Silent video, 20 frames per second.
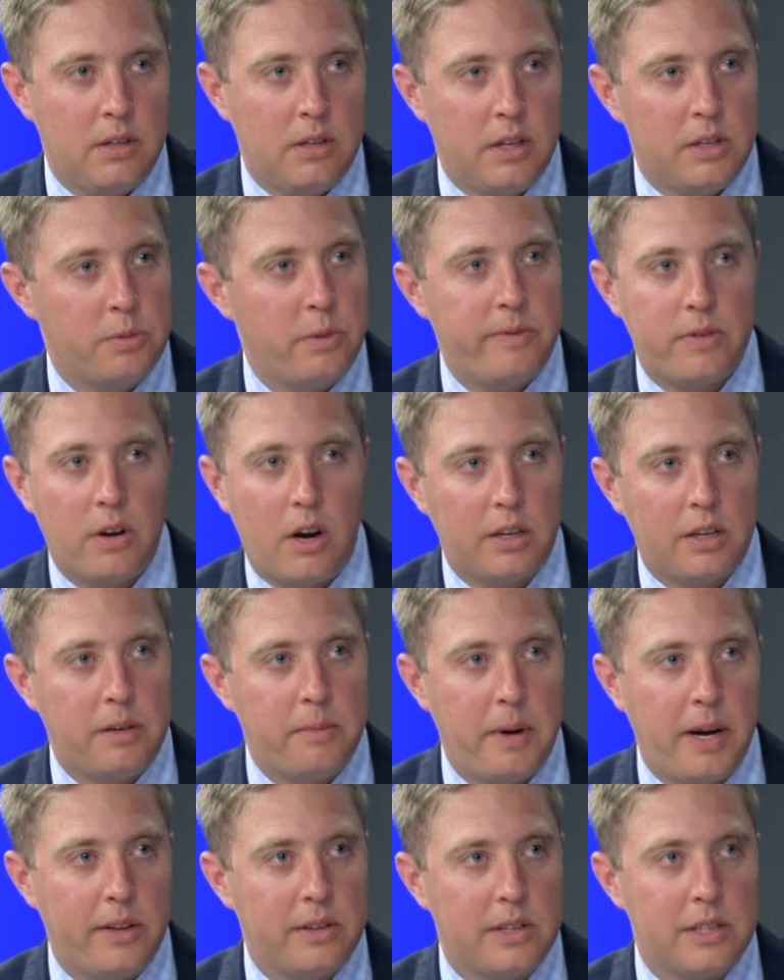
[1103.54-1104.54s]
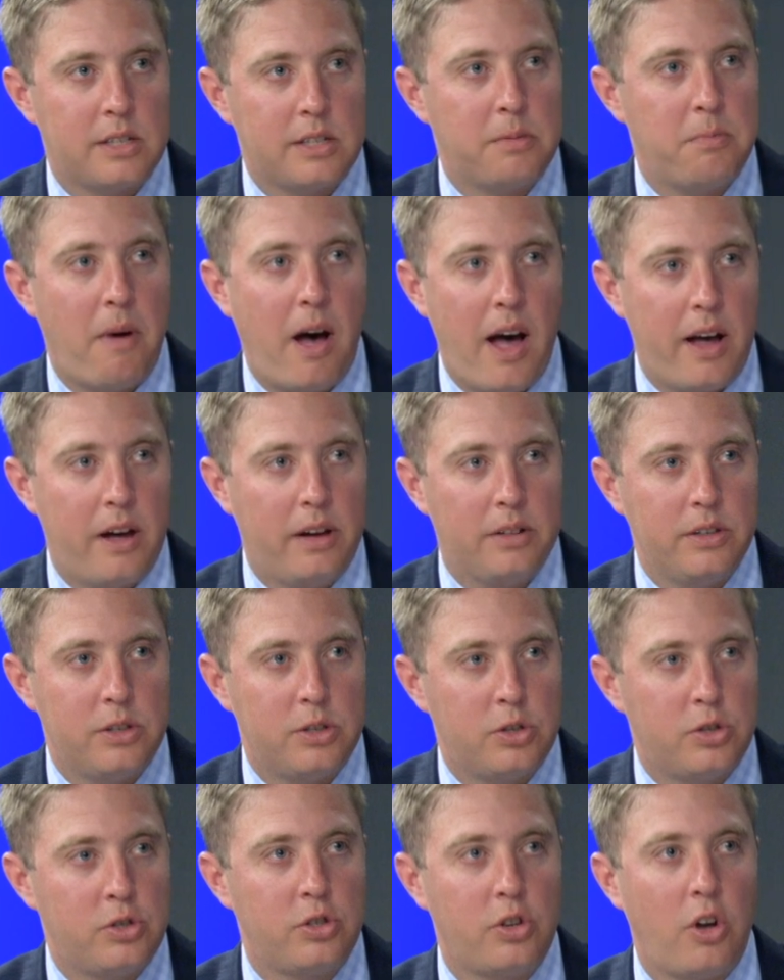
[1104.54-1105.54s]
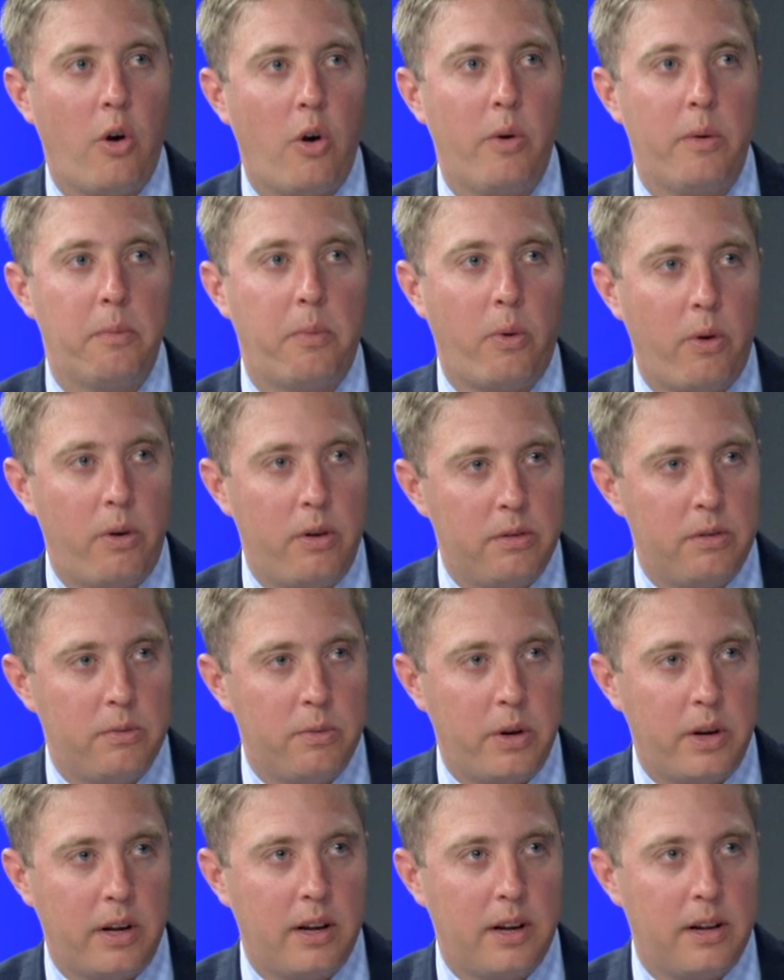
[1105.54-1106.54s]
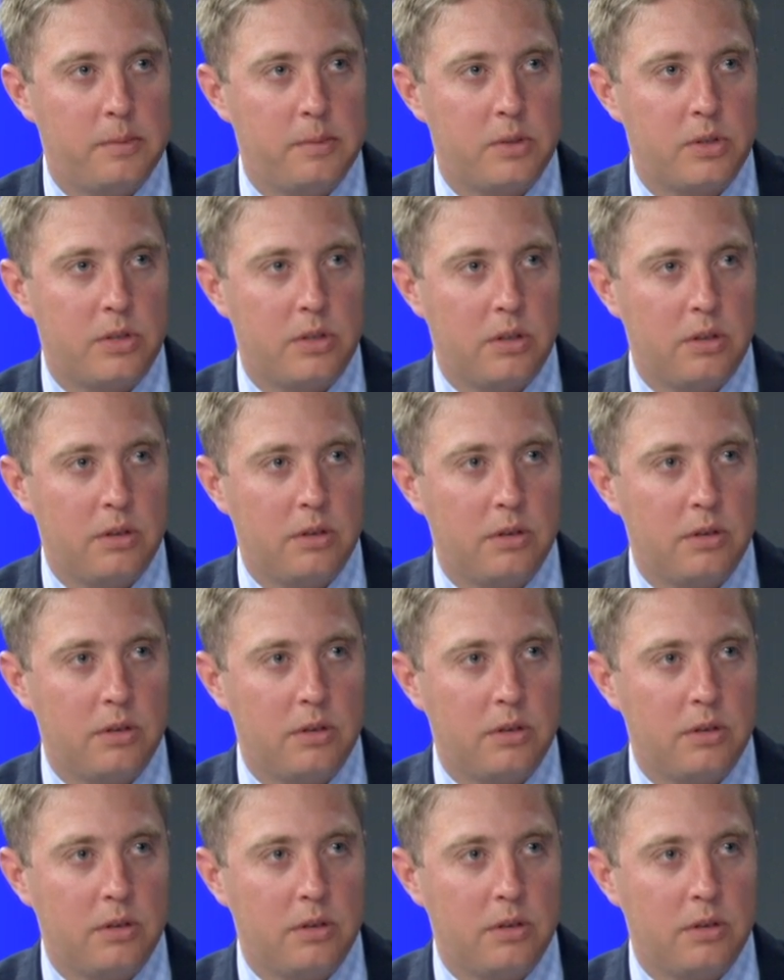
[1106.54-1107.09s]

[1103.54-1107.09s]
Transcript: As we've talked about, the smile is so important when it comes to makes